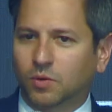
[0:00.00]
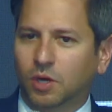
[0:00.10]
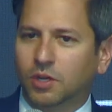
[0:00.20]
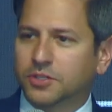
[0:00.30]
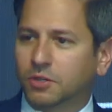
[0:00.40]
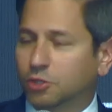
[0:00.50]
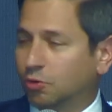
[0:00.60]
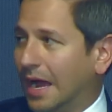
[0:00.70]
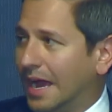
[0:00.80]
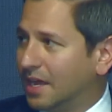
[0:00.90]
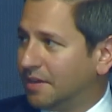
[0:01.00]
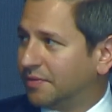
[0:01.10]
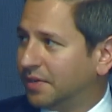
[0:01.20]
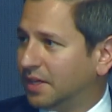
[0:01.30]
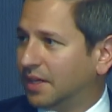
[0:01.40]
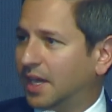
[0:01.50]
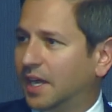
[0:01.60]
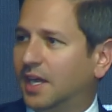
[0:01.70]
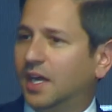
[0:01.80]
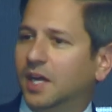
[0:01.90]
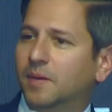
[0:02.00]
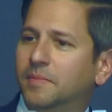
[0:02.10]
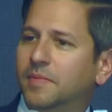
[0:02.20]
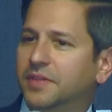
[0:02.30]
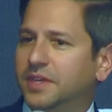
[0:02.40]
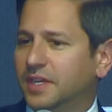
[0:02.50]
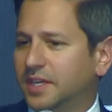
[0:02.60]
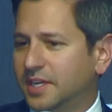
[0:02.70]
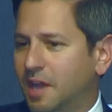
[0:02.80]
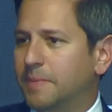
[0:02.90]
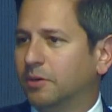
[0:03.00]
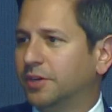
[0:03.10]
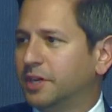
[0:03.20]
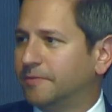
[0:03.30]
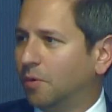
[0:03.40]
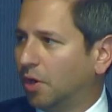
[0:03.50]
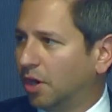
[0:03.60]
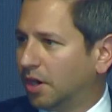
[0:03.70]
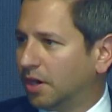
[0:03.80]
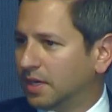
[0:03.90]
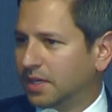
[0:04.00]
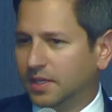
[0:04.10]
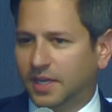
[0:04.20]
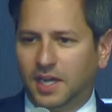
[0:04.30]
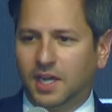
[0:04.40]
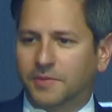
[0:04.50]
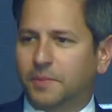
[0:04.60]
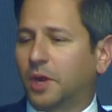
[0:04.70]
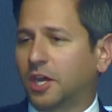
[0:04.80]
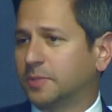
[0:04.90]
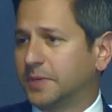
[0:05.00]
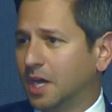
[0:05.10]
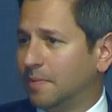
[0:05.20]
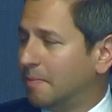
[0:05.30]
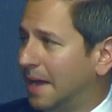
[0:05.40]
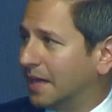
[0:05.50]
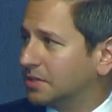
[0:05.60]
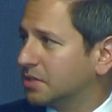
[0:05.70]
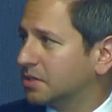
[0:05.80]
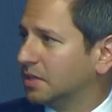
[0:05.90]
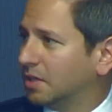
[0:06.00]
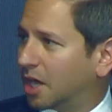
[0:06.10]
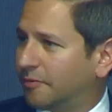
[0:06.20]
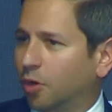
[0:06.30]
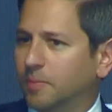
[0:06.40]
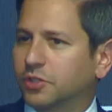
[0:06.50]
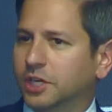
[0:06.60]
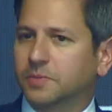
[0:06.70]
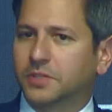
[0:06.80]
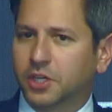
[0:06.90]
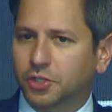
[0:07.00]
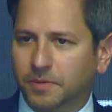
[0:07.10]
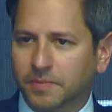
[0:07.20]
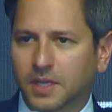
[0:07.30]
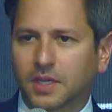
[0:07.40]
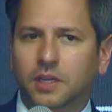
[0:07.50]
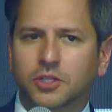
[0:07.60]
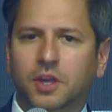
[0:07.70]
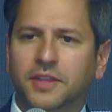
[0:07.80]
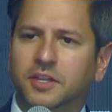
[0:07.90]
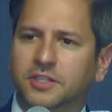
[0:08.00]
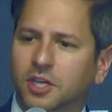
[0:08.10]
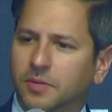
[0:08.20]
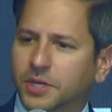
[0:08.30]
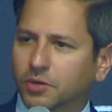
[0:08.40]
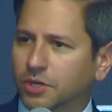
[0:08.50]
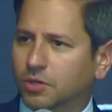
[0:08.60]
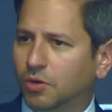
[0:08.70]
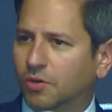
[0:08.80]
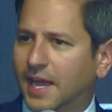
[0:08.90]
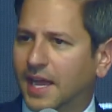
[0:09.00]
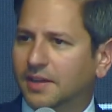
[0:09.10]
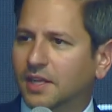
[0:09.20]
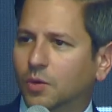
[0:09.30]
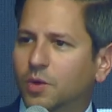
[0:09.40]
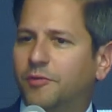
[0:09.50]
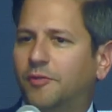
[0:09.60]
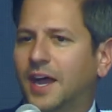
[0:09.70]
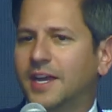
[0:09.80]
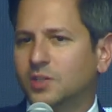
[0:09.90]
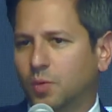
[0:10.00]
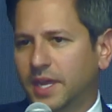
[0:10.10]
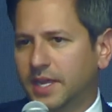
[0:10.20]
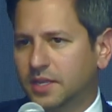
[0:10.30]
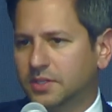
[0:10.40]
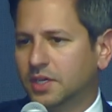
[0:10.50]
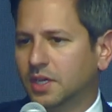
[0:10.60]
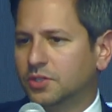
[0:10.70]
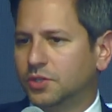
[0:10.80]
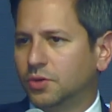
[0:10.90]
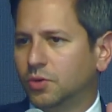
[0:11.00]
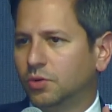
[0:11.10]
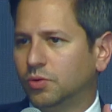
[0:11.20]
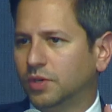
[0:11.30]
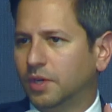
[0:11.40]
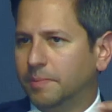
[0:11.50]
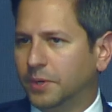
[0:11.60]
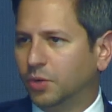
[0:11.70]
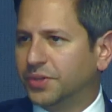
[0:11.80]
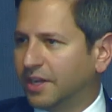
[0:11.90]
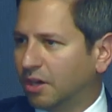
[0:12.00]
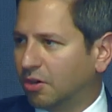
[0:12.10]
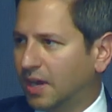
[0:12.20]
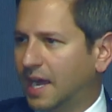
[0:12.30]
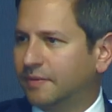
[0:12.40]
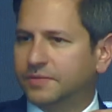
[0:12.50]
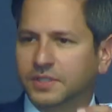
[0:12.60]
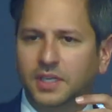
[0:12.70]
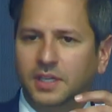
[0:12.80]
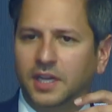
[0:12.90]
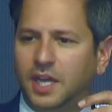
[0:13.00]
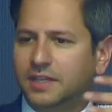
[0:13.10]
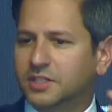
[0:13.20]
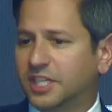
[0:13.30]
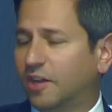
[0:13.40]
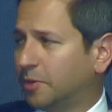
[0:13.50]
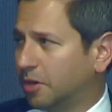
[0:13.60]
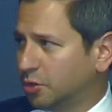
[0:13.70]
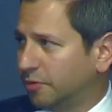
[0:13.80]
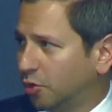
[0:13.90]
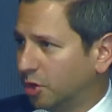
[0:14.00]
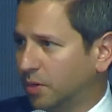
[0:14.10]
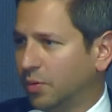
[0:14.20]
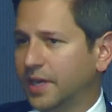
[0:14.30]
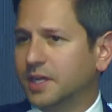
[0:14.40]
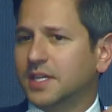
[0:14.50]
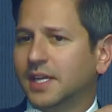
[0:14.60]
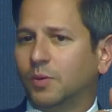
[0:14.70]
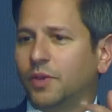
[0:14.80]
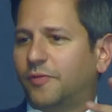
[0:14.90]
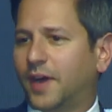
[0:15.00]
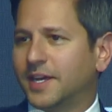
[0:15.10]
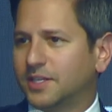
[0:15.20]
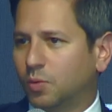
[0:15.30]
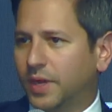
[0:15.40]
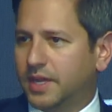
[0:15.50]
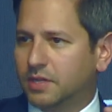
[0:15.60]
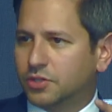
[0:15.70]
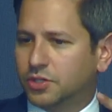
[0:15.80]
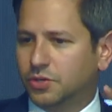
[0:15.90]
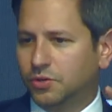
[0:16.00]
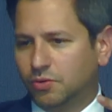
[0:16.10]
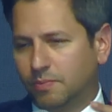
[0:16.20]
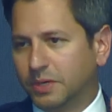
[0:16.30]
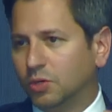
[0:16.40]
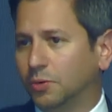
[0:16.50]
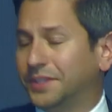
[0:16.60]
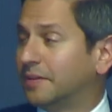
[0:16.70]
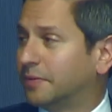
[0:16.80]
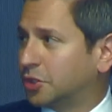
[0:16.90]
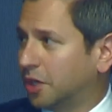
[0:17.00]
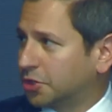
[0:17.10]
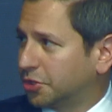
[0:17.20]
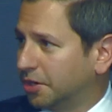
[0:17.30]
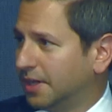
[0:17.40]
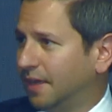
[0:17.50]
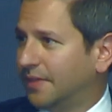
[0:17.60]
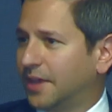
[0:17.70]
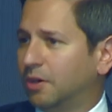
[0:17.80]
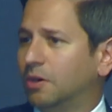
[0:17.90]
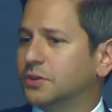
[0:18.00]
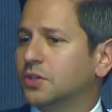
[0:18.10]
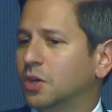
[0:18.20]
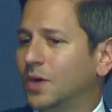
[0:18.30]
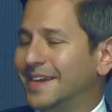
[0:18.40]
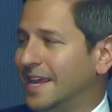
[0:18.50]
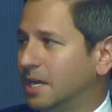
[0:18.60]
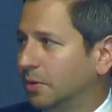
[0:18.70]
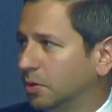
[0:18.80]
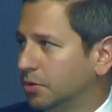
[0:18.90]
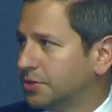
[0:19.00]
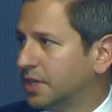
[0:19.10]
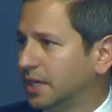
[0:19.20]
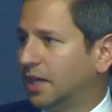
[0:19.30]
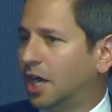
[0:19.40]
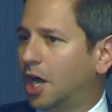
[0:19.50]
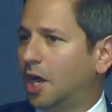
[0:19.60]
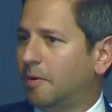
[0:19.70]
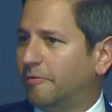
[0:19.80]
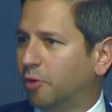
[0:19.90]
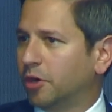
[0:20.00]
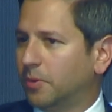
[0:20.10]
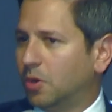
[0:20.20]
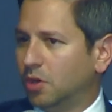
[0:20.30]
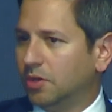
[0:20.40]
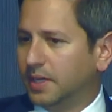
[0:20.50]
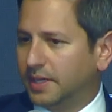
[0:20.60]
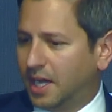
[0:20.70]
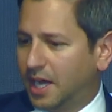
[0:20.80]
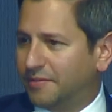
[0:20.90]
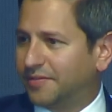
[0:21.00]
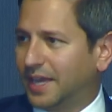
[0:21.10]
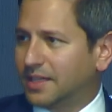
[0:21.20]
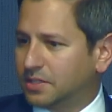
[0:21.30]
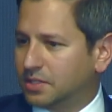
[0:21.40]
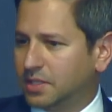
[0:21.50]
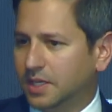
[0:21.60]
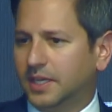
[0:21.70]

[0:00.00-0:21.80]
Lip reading: will also drive the ability for the product to become a mass form of transportation. And so I think it's going to be critical that we find ways to build the aircraft in safe but also affordable ways. We find ways to build infrastructure that also enables affordable flights.